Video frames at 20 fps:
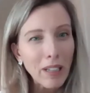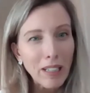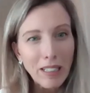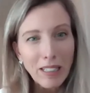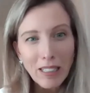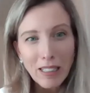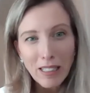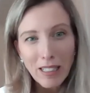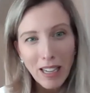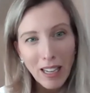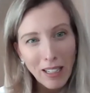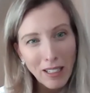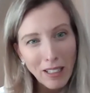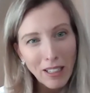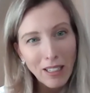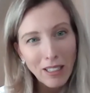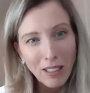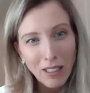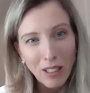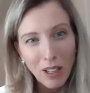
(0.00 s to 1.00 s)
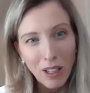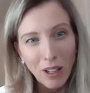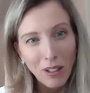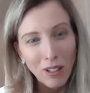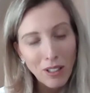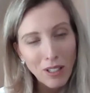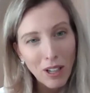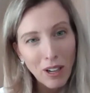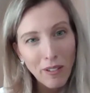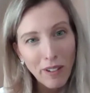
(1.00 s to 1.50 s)
at least 10 years ago
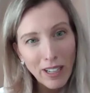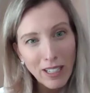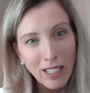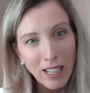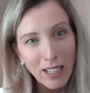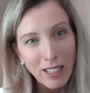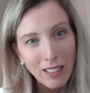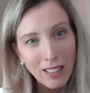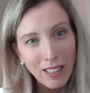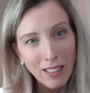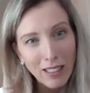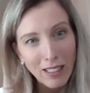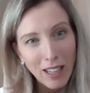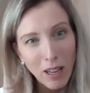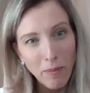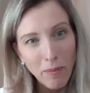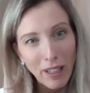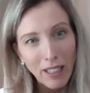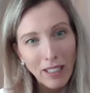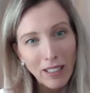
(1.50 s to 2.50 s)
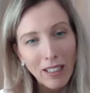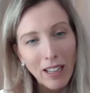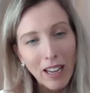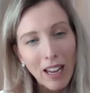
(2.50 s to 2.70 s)
that direct access came in.